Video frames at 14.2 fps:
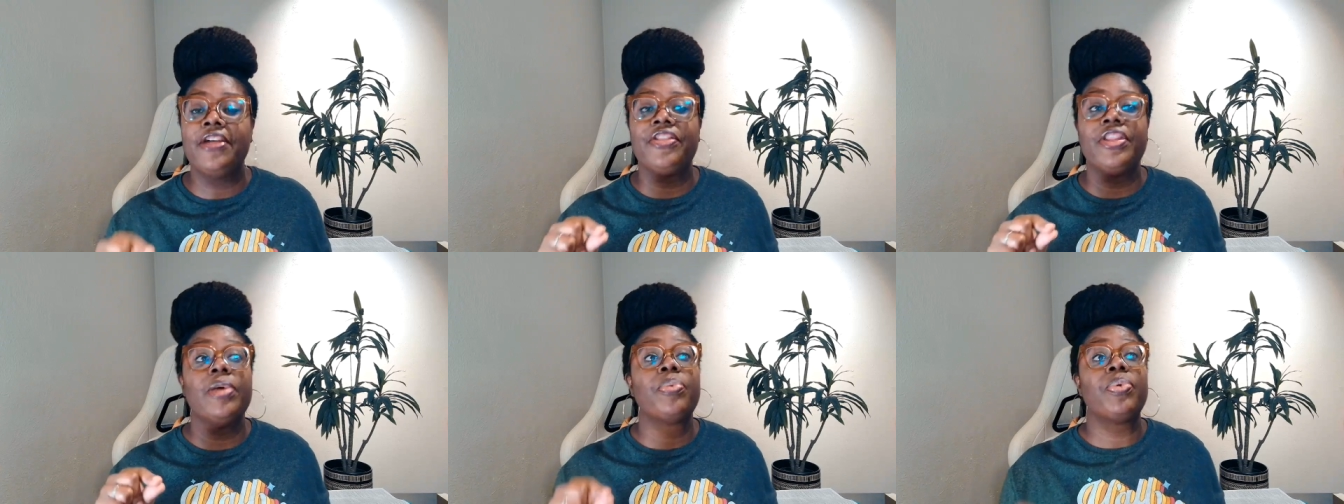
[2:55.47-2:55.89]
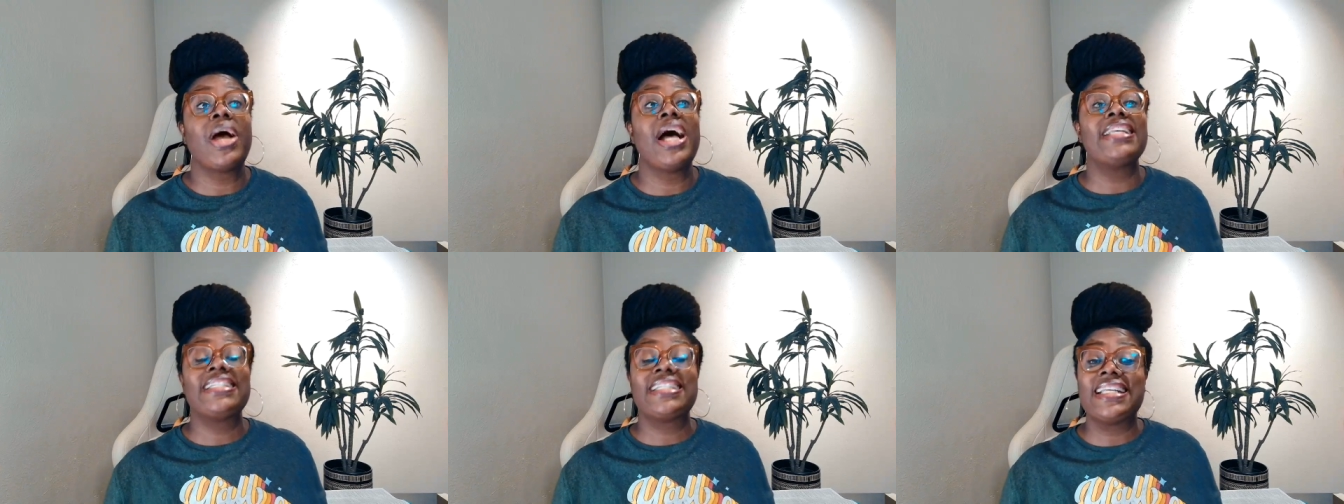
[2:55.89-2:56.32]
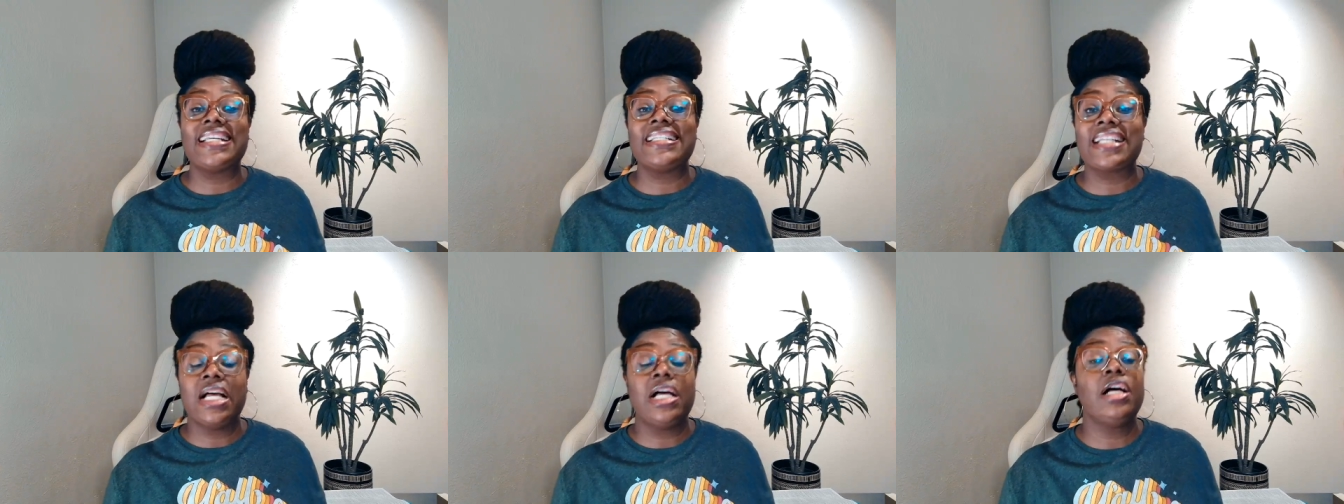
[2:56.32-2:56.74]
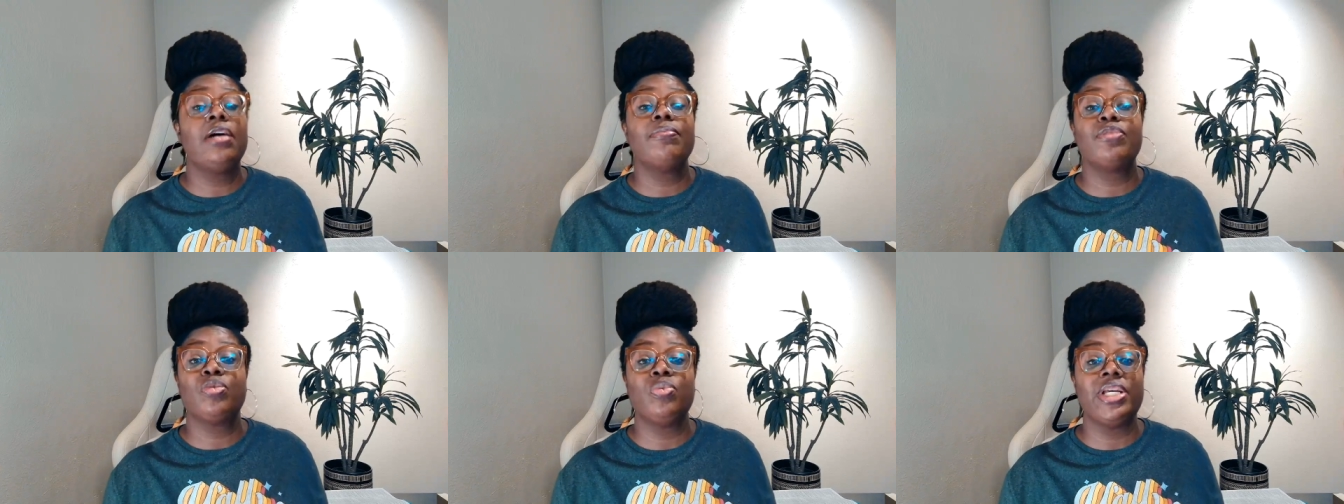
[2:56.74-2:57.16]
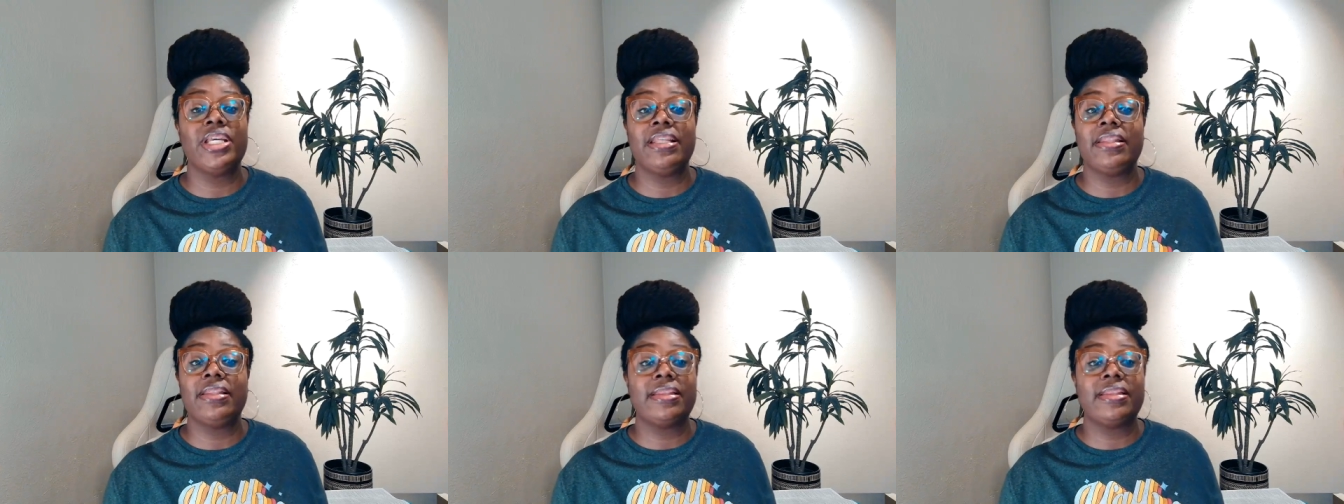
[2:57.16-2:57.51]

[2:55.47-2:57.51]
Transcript: The process comes with,